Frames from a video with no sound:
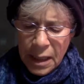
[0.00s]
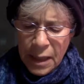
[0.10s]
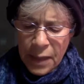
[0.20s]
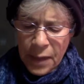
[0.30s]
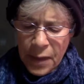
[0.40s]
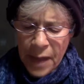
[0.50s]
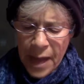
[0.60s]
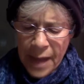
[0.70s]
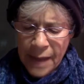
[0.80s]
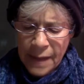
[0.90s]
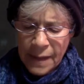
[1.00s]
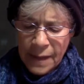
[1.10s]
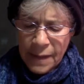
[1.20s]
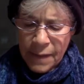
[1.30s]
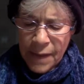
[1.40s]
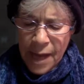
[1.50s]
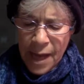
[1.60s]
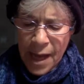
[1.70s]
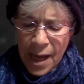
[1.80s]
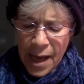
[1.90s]
Let the glances of the
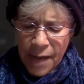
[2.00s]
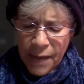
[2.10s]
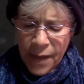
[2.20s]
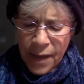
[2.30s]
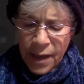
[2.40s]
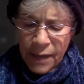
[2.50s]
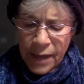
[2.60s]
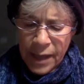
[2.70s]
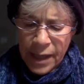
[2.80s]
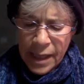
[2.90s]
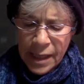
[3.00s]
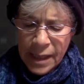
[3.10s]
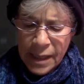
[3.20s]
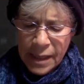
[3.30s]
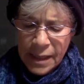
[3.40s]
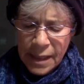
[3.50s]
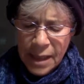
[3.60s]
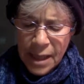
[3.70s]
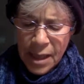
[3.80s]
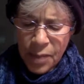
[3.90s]
eye of thy loving kindness
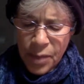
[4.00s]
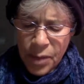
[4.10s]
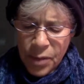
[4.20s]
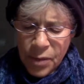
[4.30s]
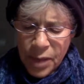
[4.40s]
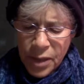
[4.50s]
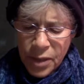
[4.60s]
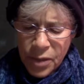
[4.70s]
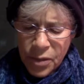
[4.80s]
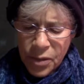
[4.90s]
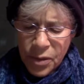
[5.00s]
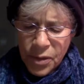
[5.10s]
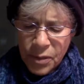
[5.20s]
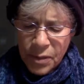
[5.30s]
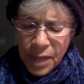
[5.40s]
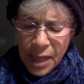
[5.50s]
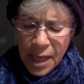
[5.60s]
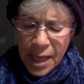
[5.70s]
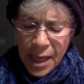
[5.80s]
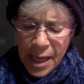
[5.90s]
be directed towards me,
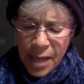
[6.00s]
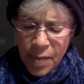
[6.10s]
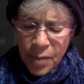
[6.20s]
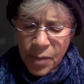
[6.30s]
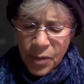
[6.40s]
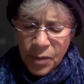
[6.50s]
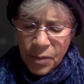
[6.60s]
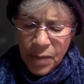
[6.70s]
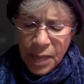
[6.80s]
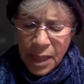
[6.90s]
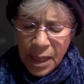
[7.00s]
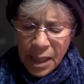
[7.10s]
and immerse me